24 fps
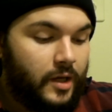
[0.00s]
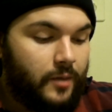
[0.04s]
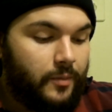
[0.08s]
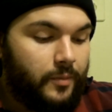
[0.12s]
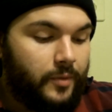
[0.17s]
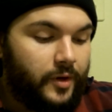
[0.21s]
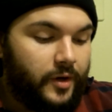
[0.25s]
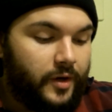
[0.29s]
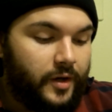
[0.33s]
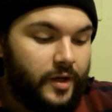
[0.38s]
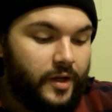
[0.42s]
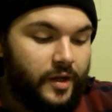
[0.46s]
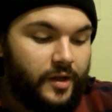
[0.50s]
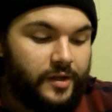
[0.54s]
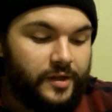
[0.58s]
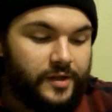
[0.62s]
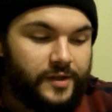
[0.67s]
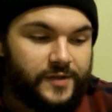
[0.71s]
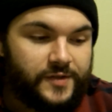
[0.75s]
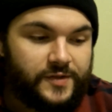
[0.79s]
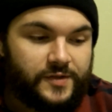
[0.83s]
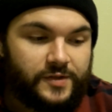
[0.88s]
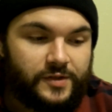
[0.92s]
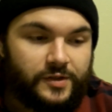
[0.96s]
but
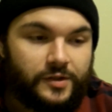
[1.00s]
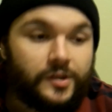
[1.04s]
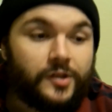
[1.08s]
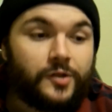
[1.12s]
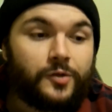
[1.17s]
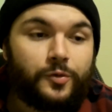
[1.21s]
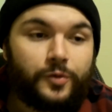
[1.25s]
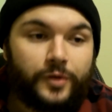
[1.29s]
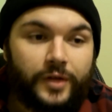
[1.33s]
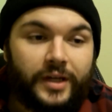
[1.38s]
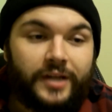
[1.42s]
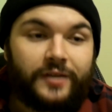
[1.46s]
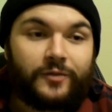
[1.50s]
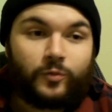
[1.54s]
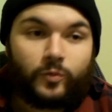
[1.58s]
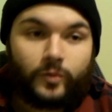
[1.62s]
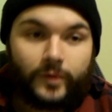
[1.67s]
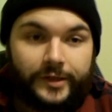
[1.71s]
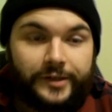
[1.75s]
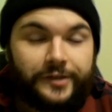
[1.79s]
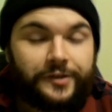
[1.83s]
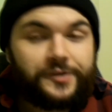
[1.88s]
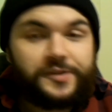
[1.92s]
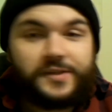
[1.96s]
this, you, in
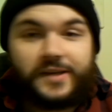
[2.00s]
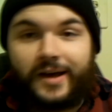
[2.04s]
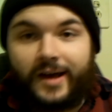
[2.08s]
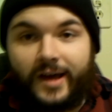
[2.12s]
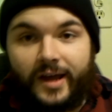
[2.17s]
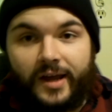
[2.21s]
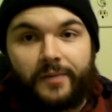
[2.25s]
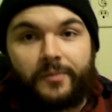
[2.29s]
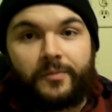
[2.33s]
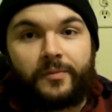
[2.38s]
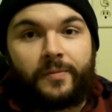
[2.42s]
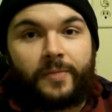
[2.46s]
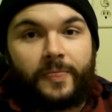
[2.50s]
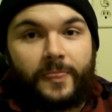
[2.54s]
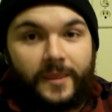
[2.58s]
real time,